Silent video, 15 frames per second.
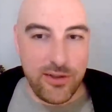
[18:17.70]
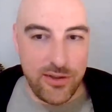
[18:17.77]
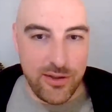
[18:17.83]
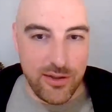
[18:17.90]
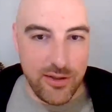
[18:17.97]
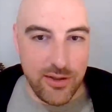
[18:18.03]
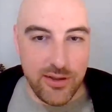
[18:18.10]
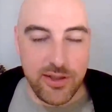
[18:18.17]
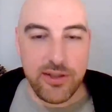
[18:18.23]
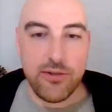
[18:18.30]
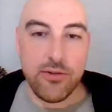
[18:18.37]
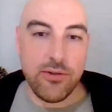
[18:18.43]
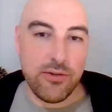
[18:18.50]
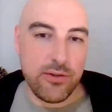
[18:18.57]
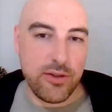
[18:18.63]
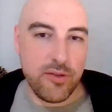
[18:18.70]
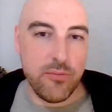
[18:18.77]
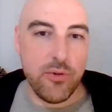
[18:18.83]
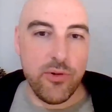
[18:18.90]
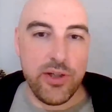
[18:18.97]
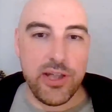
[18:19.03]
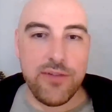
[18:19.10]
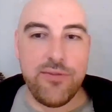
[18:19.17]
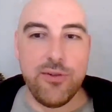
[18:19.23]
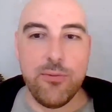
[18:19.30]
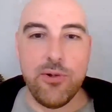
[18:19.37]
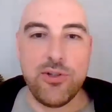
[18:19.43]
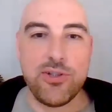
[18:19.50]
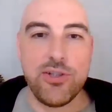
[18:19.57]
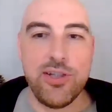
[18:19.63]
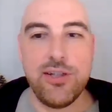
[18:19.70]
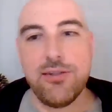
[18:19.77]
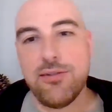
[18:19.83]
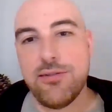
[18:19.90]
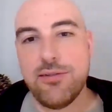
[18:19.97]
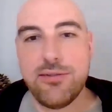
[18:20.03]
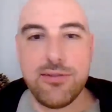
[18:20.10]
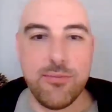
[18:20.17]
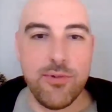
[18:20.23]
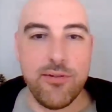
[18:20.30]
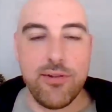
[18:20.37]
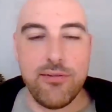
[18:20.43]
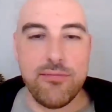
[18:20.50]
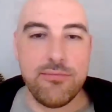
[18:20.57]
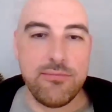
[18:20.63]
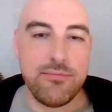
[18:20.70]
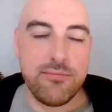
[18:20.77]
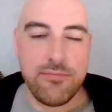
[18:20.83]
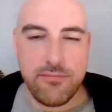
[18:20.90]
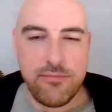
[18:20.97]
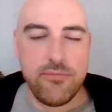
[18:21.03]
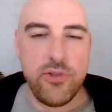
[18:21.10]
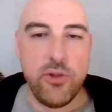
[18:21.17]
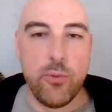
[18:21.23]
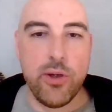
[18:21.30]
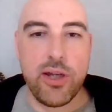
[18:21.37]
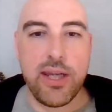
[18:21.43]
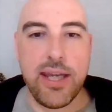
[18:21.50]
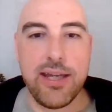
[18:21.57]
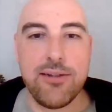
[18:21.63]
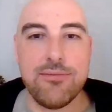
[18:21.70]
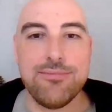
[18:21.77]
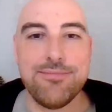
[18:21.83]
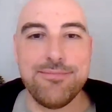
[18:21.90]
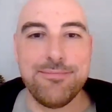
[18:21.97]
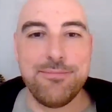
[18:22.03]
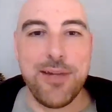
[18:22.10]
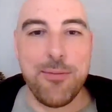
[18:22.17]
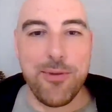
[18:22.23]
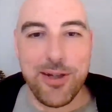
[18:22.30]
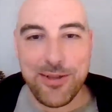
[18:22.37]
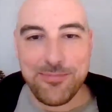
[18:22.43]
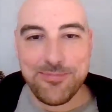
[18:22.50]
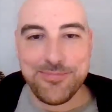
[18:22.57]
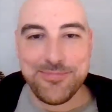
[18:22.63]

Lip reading: Good night, or good morning if you're watching it tomorrow. You work it out. Bye-bye.